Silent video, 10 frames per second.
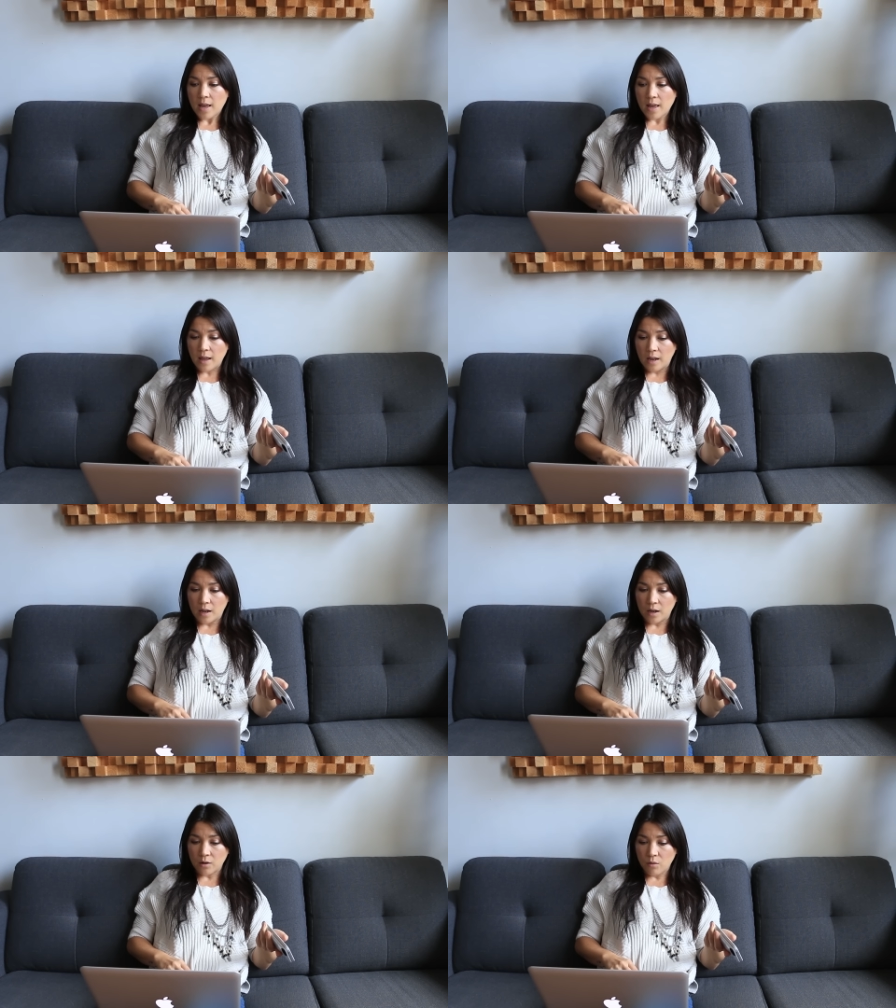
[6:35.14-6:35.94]

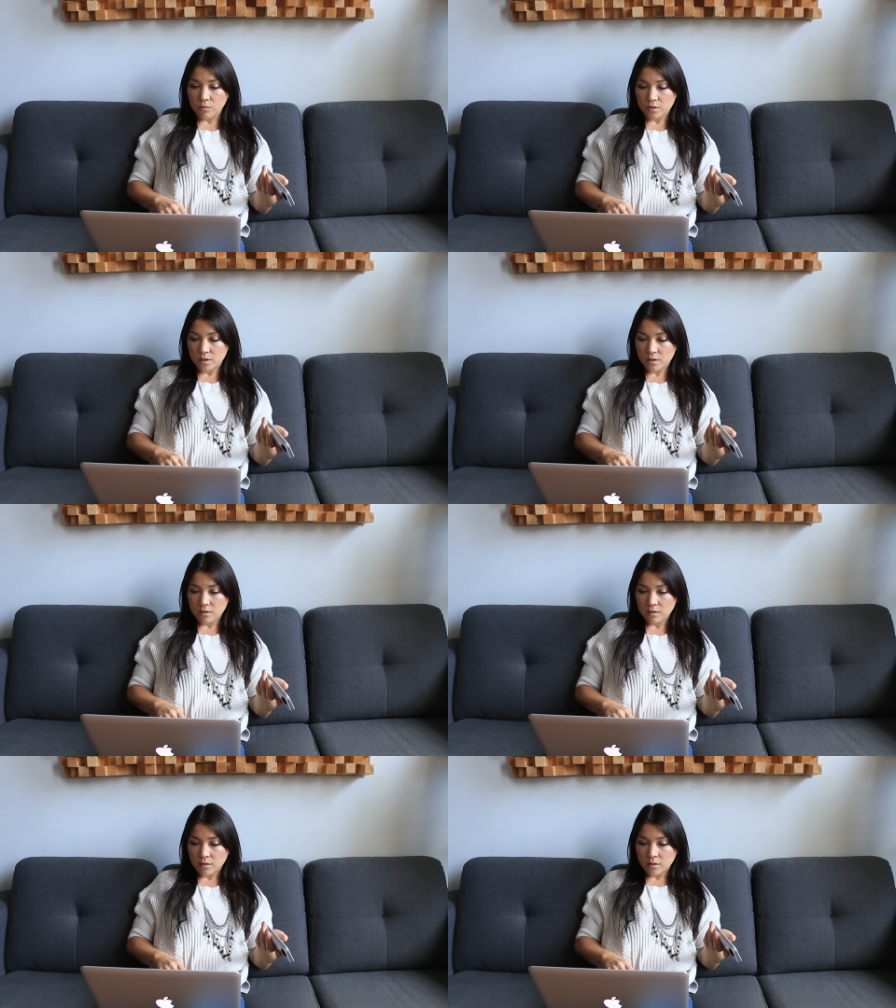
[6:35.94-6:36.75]
And I
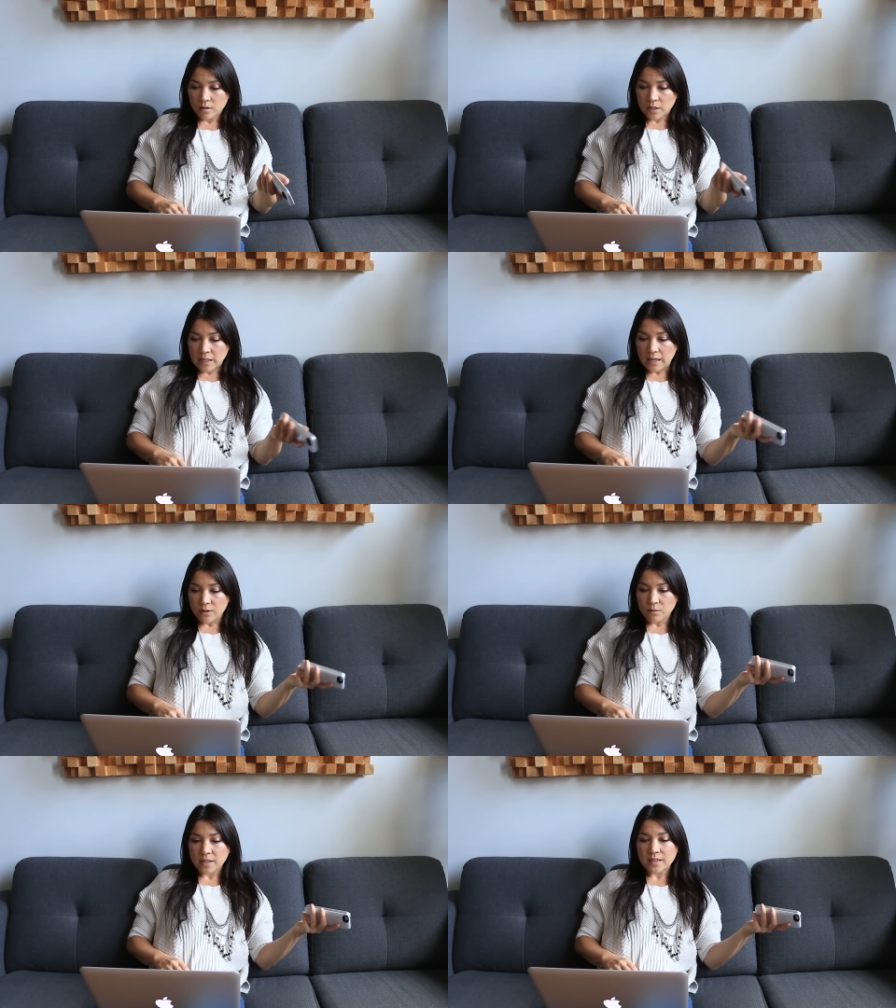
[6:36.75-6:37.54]
don't